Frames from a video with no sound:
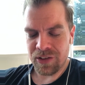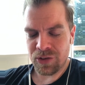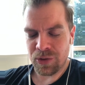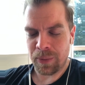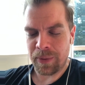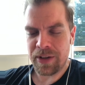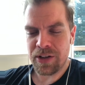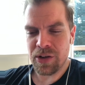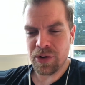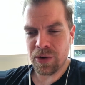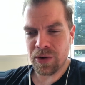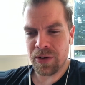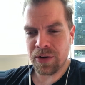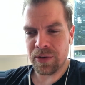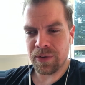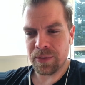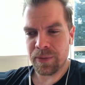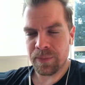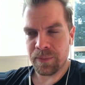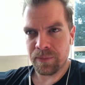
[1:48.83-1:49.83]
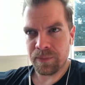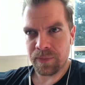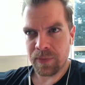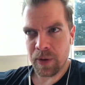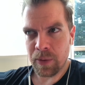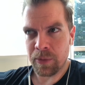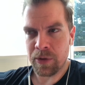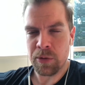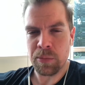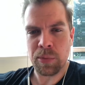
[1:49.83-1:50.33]
So when you're
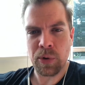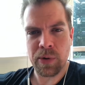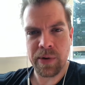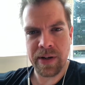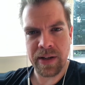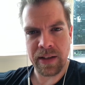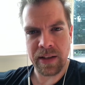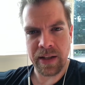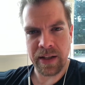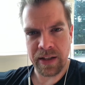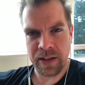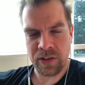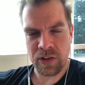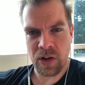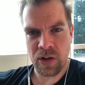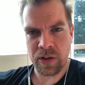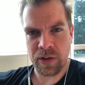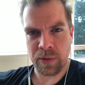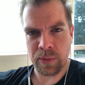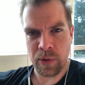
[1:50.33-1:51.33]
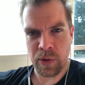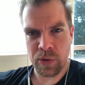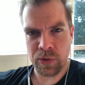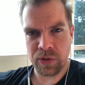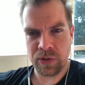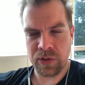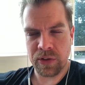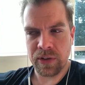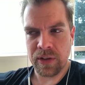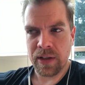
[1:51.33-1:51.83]
brewing like a darker
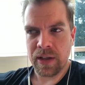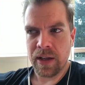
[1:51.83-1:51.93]
roast,